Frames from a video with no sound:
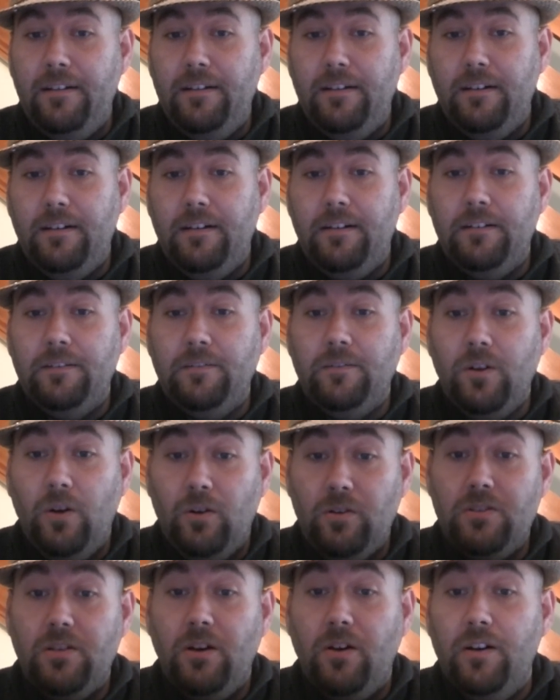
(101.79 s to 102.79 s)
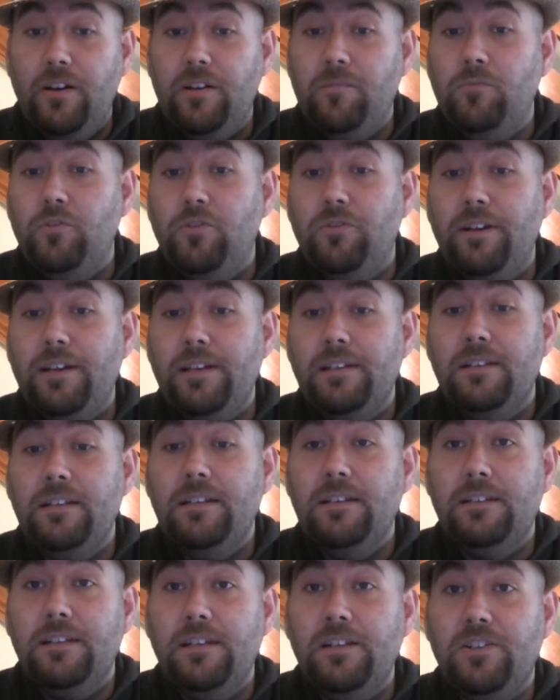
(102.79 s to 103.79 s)
I got tired more
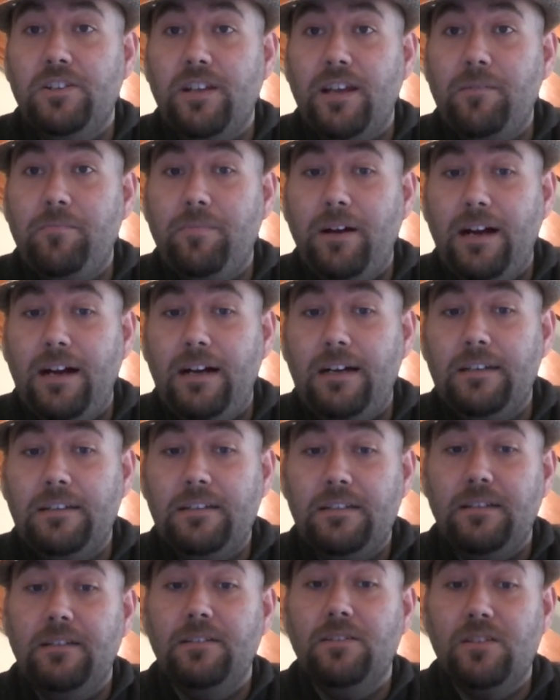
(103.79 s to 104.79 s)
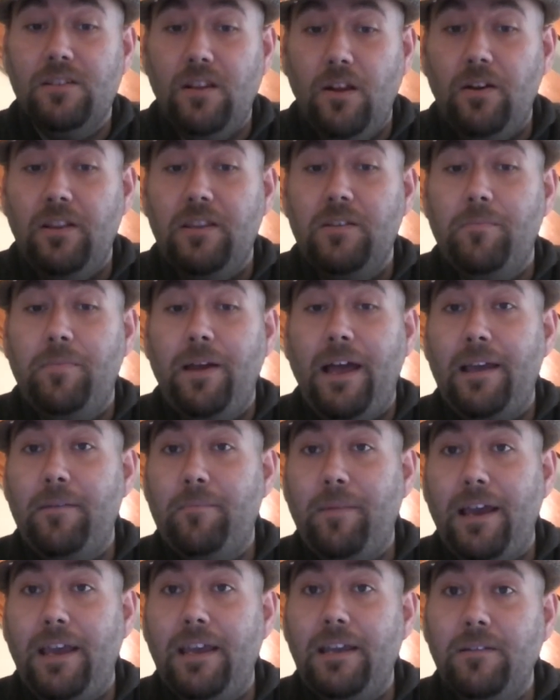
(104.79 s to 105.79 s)
easily as each day passed, and slowly the back
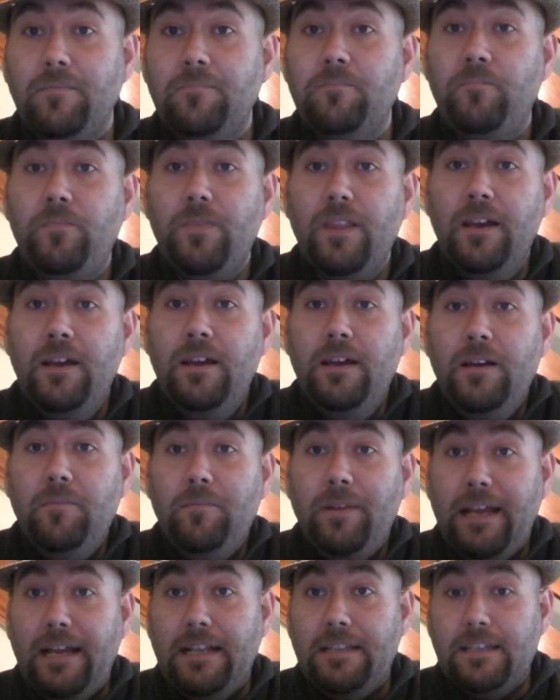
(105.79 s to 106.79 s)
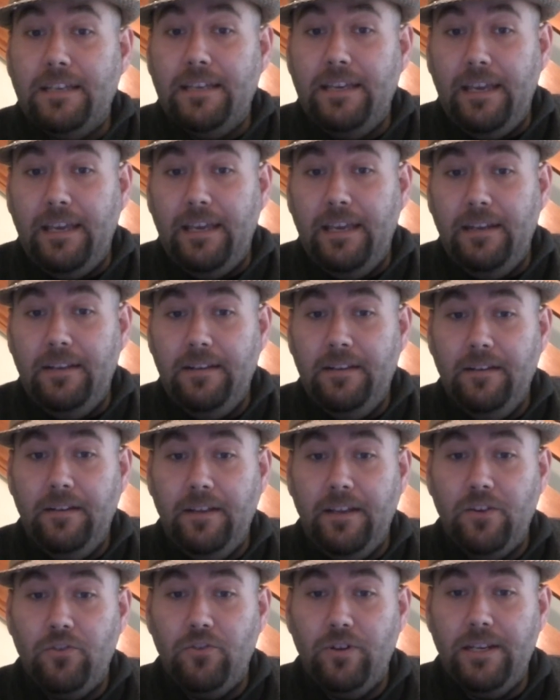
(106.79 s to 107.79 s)
pain began to kick in and
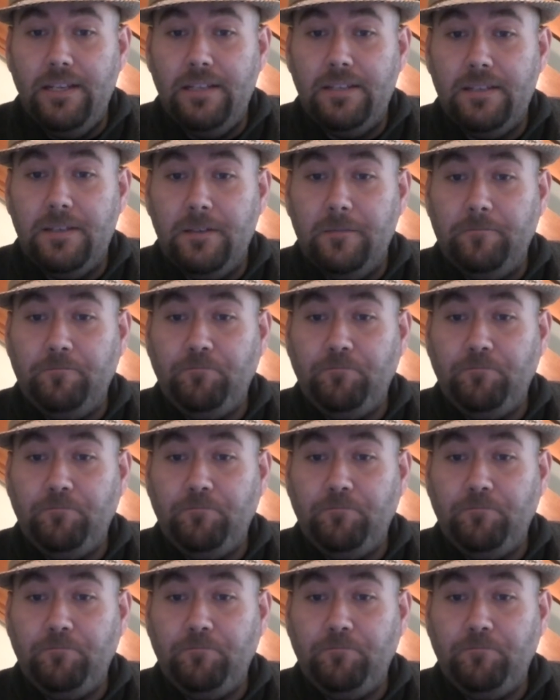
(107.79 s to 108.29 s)
increase.